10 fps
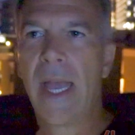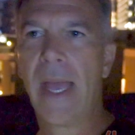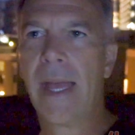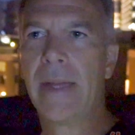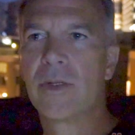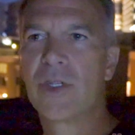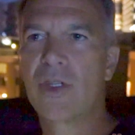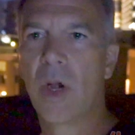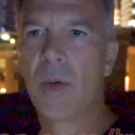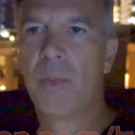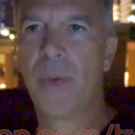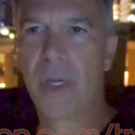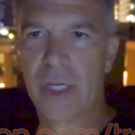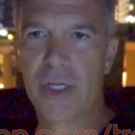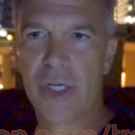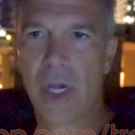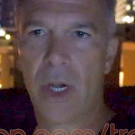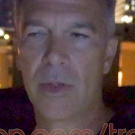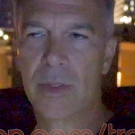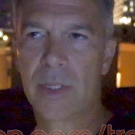and start booking
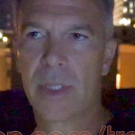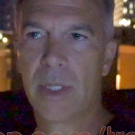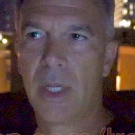shows.